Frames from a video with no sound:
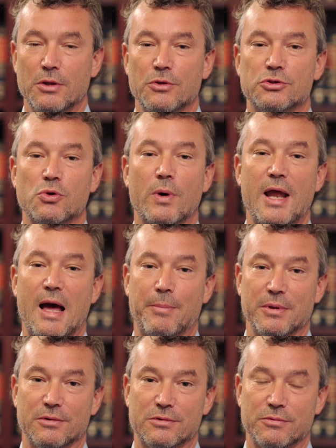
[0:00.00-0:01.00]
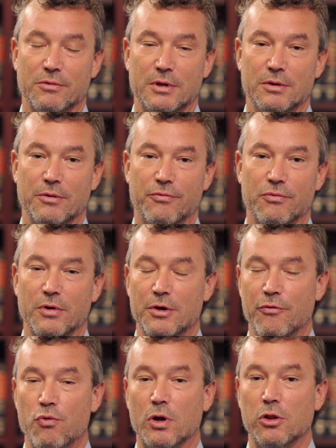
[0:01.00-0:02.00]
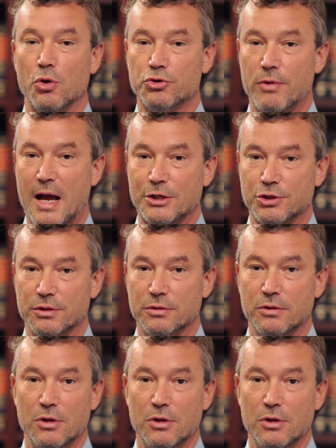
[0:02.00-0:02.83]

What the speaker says: So what happens in a foreclosure action?